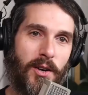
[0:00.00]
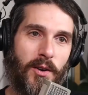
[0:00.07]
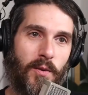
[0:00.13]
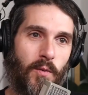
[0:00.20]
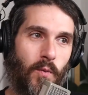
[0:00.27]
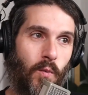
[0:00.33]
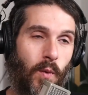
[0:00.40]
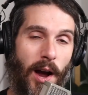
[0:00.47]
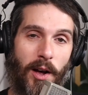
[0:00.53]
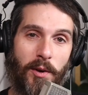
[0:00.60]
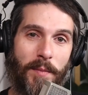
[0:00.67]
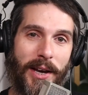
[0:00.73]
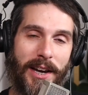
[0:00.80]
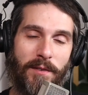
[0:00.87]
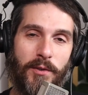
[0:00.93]

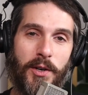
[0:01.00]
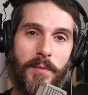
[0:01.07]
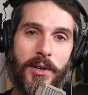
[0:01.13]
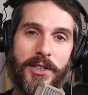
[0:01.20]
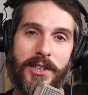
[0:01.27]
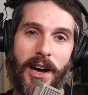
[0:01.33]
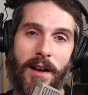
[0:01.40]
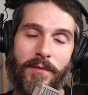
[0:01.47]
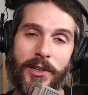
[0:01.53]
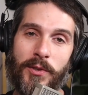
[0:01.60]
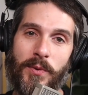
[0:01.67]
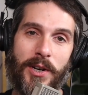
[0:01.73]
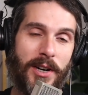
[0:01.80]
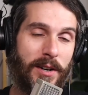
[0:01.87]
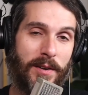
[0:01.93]
Welcome back, everyone, to Merge Conflict,
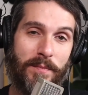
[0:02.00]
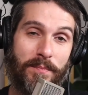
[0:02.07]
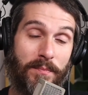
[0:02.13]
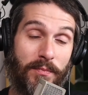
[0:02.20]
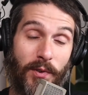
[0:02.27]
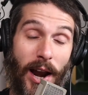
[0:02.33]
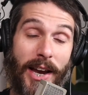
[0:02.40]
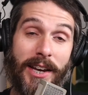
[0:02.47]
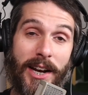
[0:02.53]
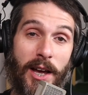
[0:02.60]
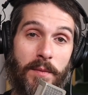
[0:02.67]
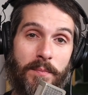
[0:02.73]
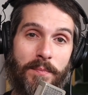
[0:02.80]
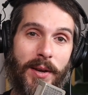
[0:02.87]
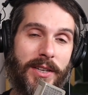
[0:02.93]
where Frank and
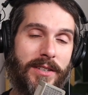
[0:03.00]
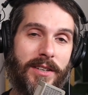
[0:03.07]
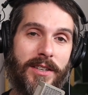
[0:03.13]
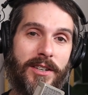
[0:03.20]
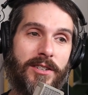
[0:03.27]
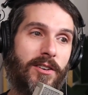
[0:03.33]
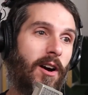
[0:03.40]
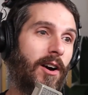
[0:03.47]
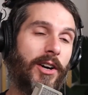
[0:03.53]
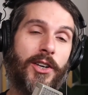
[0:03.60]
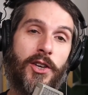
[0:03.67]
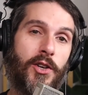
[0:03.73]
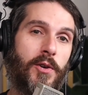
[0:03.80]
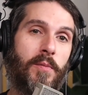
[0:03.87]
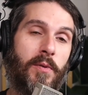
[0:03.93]
I basically just
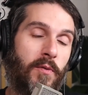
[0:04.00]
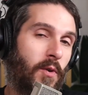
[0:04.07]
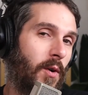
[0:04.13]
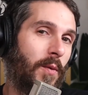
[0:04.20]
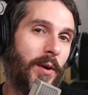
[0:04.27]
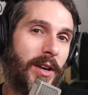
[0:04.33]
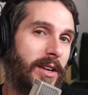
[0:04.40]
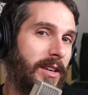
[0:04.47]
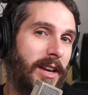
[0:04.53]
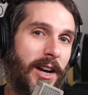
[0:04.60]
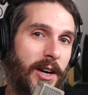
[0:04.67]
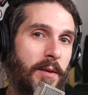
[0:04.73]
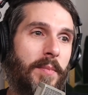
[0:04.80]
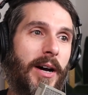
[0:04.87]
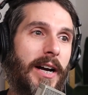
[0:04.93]
argue before we get
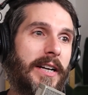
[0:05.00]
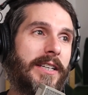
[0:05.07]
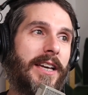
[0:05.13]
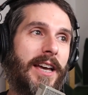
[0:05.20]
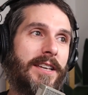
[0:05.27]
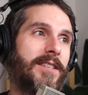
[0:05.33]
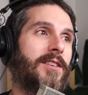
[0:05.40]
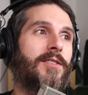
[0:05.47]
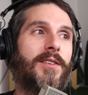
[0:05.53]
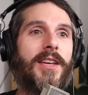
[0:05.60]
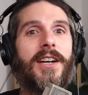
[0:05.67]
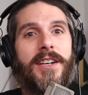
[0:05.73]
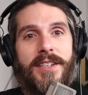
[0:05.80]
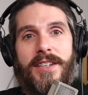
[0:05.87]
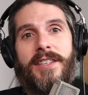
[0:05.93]
on a podcast, other
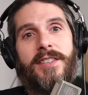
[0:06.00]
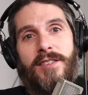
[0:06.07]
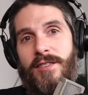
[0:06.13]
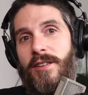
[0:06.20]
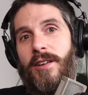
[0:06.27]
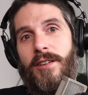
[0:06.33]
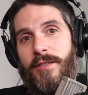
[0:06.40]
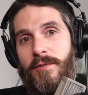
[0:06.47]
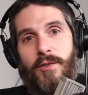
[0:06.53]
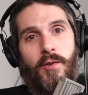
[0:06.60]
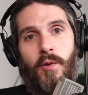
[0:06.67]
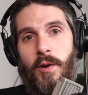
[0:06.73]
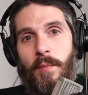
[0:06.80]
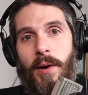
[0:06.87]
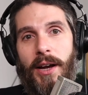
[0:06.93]
than I just hit the start
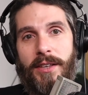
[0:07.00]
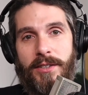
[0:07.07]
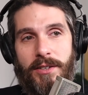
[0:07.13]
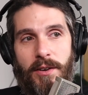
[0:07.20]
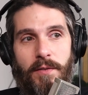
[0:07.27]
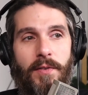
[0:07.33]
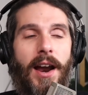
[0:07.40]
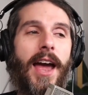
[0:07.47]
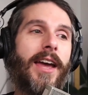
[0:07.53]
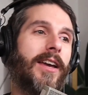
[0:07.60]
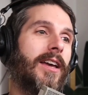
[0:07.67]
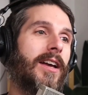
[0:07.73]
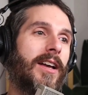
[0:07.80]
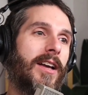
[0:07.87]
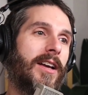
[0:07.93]
record button. So,
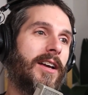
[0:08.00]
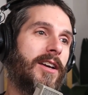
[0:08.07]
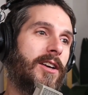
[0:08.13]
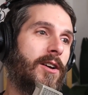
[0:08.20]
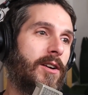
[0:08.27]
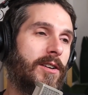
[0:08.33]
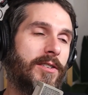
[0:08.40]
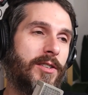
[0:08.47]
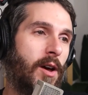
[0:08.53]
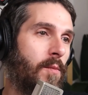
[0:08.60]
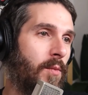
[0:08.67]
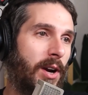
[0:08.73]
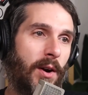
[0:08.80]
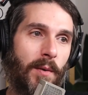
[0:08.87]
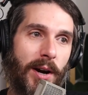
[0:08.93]
Frank, you're
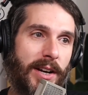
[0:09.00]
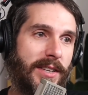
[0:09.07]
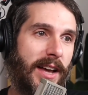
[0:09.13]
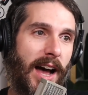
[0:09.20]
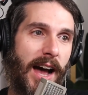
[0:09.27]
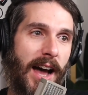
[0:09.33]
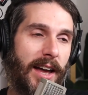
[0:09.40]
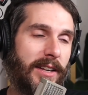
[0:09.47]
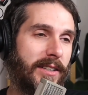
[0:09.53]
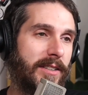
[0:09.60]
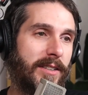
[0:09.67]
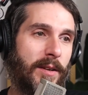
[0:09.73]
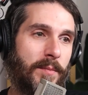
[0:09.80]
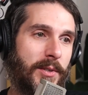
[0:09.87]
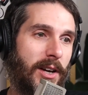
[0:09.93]
somewhere where it's hot.
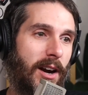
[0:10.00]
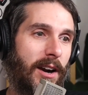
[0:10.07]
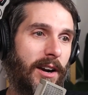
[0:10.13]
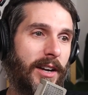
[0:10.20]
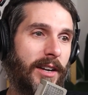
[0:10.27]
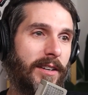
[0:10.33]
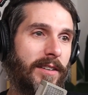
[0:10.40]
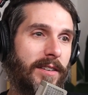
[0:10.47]
I'm sorry.